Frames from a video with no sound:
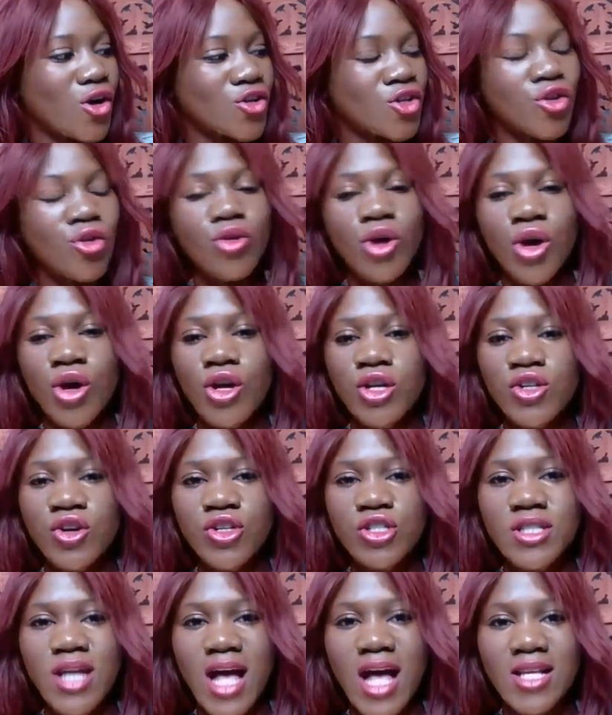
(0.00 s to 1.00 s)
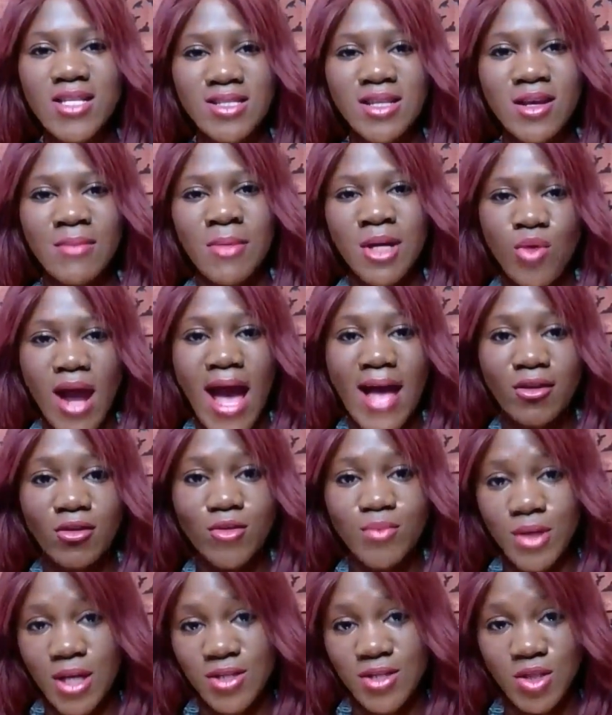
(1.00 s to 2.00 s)
you know, her style's much more
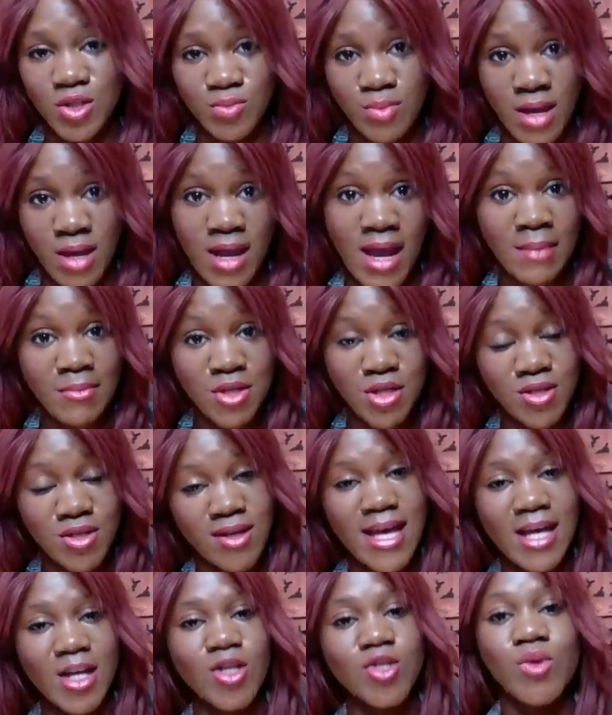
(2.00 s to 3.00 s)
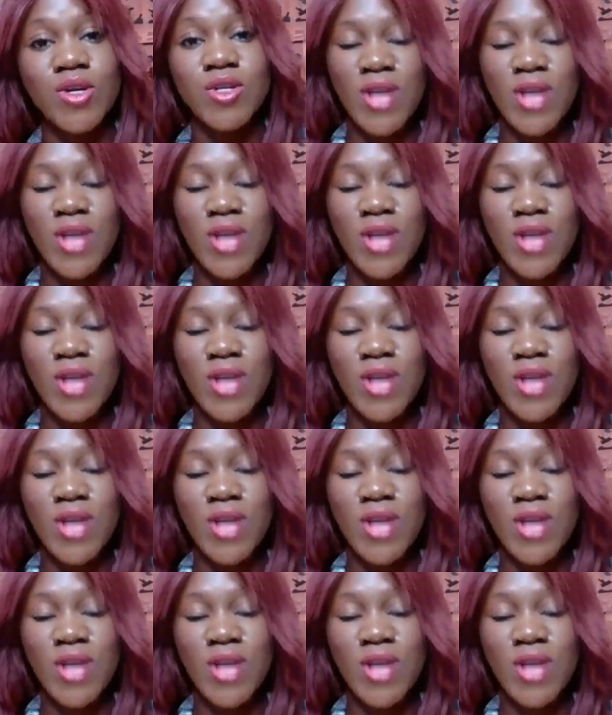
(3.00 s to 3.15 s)
adult because it's aimed at young adults,